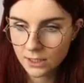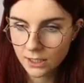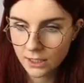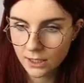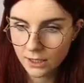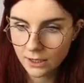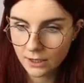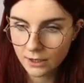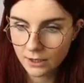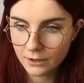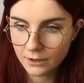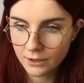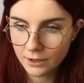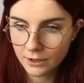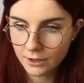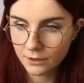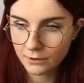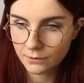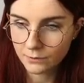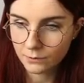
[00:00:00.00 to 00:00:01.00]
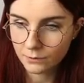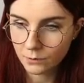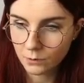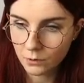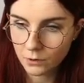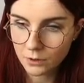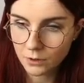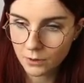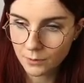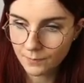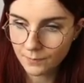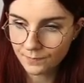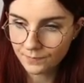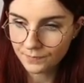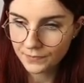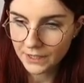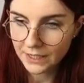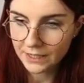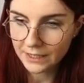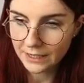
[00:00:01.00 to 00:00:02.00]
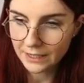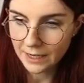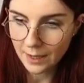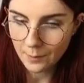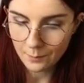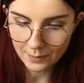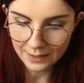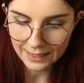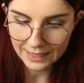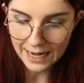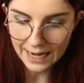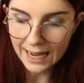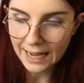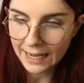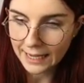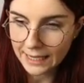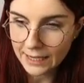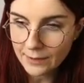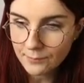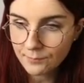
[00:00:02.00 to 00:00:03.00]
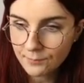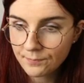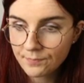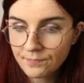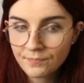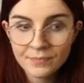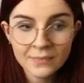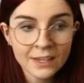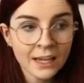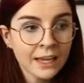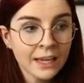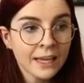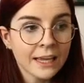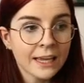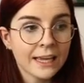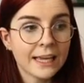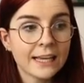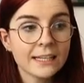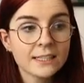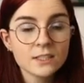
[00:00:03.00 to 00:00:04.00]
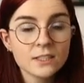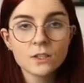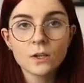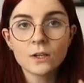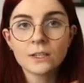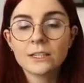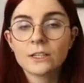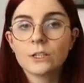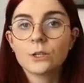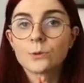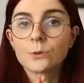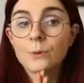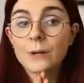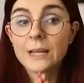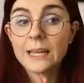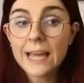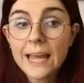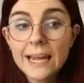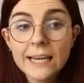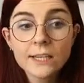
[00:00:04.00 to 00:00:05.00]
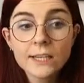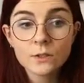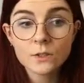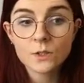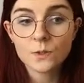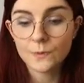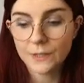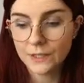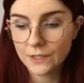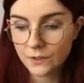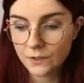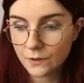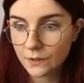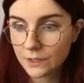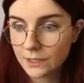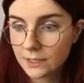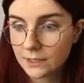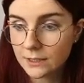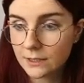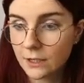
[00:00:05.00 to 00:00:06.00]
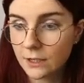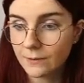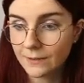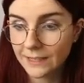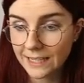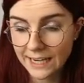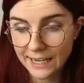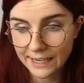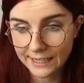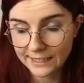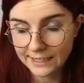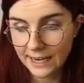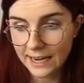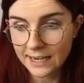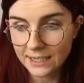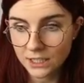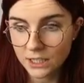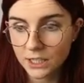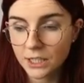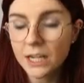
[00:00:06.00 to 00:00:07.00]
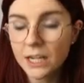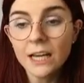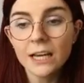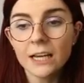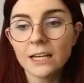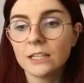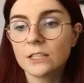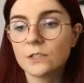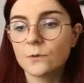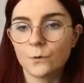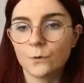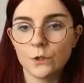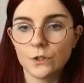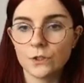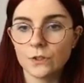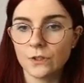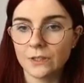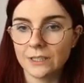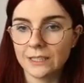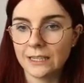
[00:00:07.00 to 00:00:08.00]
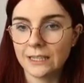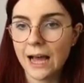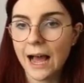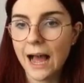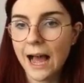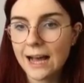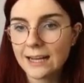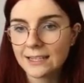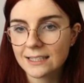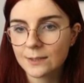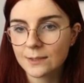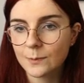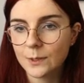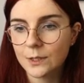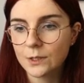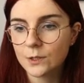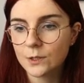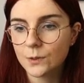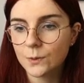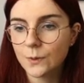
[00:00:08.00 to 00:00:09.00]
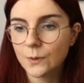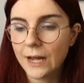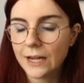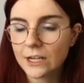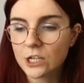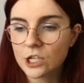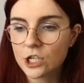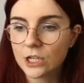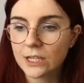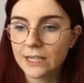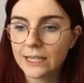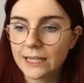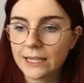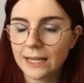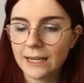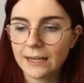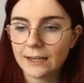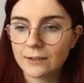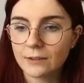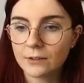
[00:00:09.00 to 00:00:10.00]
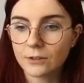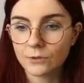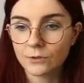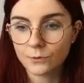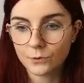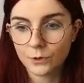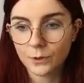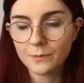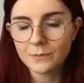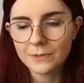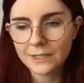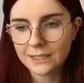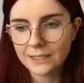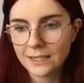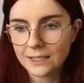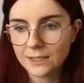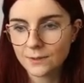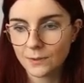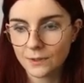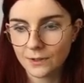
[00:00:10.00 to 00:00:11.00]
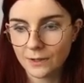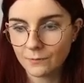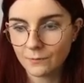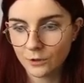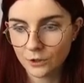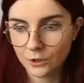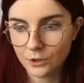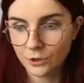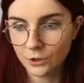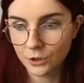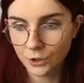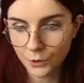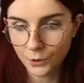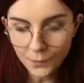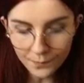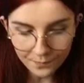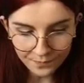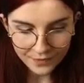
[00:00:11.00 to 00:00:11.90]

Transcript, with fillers: terraform and then apply, it's gonna create those resources. Now when I hit enter, it's first gonna ask me to actually uh, confirm that that's what I want to do.